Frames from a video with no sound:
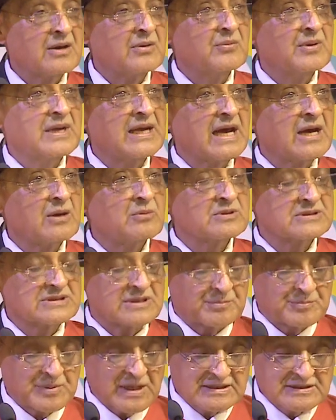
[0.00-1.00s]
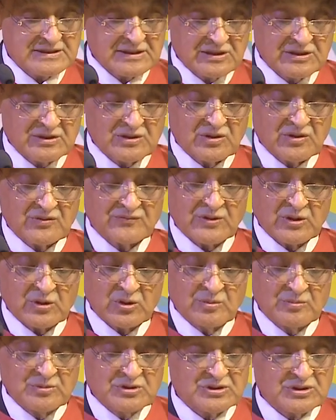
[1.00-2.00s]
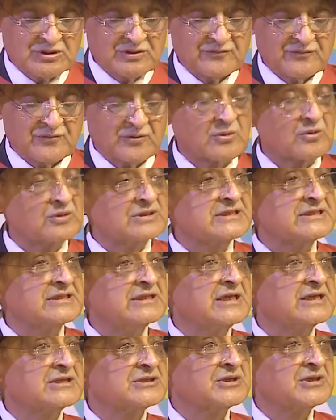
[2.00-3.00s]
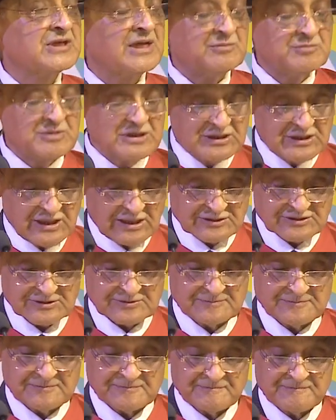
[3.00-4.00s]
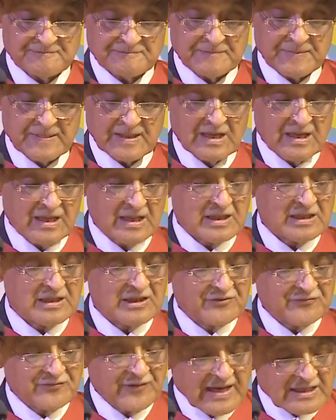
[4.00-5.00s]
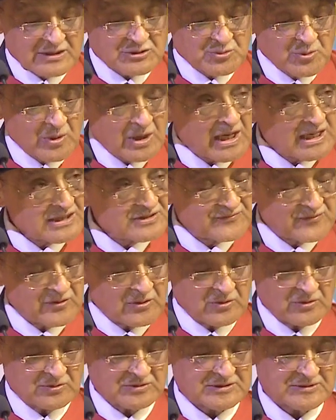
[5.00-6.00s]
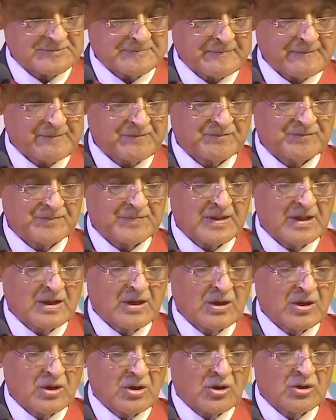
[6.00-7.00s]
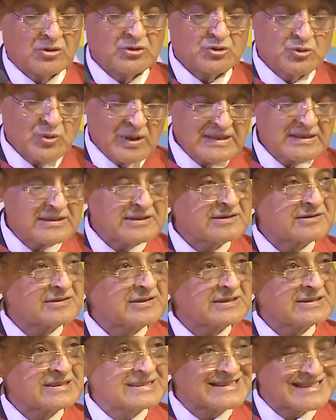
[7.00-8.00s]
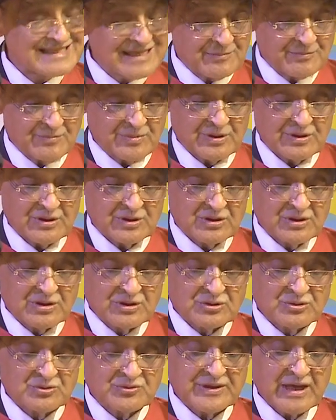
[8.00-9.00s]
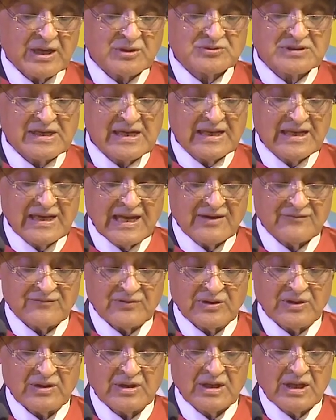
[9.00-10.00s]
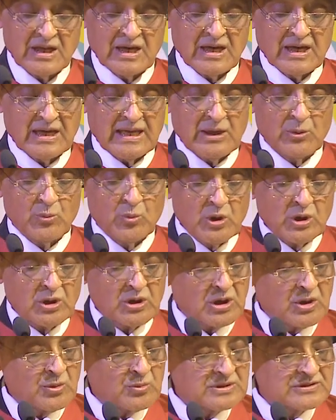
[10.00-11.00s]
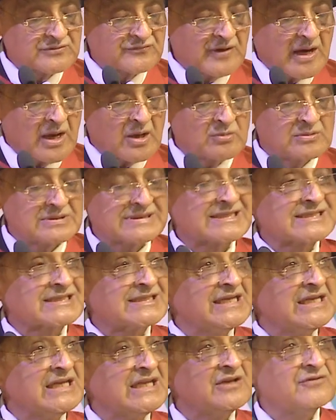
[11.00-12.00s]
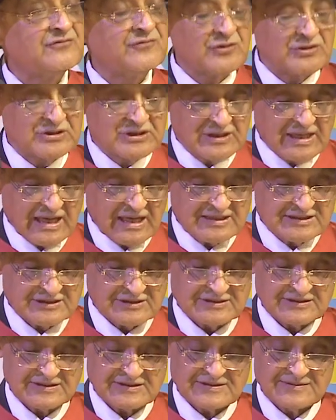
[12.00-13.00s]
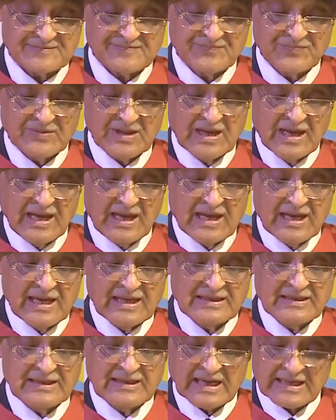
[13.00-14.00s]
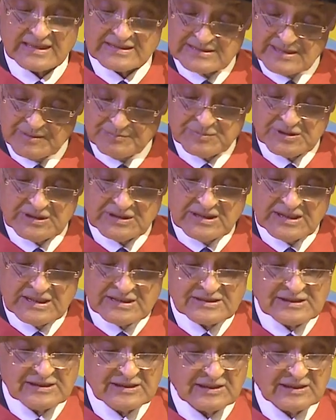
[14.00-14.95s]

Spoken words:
when I was the president of the Commission for Conciliation and Mediation. The facts were as follows. On 20th December 2011, a worker was found stealing fertilizers, and he accepted his